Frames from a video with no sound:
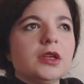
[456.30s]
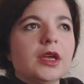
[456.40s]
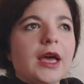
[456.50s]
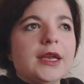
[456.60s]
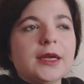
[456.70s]

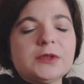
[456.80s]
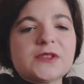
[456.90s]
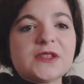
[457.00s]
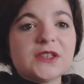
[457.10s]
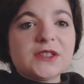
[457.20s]
And I was
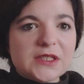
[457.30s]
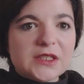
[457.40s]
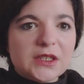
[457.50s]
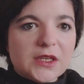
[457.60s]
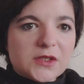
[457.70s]
13
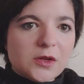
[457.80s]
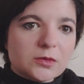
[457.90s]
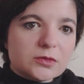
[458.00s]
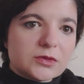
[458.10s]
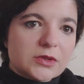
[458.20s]
years
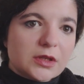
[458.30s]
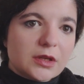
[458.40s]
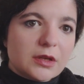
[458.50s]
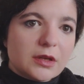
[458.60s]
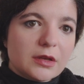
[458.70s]
old.
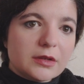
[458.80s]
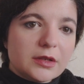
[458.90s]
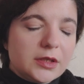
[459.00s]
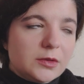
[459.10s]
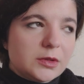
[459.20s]

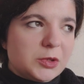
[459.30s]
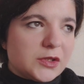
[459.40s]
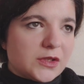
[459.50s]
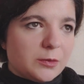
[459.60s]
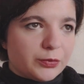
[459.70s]
Not only
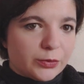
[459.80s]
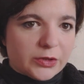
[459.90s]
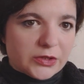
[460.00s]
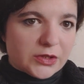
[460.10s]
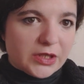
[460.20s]
because I'm
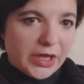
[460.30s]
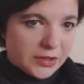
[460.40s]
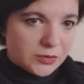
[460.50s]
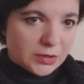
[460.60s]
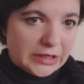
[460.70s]
prudish,
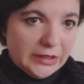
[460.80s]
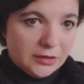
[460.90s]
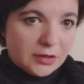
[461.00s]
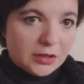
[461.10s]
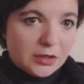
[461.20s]
naturally,
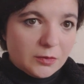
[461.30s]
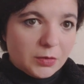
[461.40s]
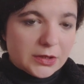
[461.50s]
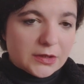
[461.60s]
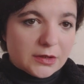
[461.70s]

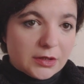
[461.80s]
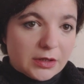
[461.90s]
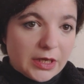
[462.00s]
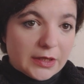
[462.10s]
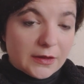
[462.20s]
but
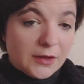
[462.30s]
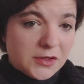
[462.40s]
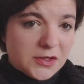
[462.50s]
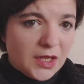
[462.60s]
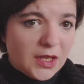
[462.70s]
at
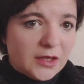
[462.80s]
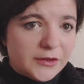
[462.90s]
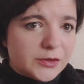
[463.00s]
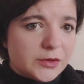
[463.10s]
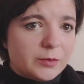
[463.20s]
13,
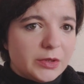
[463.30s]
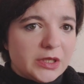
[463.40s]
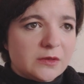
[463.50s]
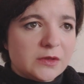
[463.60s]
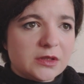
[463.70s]
you shouldn't be
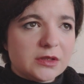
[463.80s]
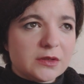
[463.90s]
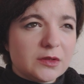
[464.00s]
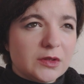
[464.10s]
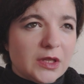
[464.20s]
given
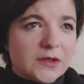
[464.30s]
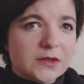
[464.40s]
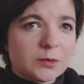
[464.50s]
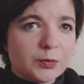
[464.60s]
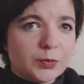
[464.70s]

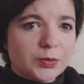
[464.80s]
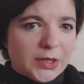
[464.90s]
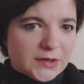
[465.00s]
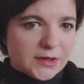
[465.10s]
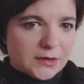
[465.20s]
this
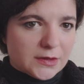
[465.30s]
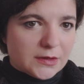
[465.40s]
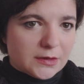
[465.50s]
present.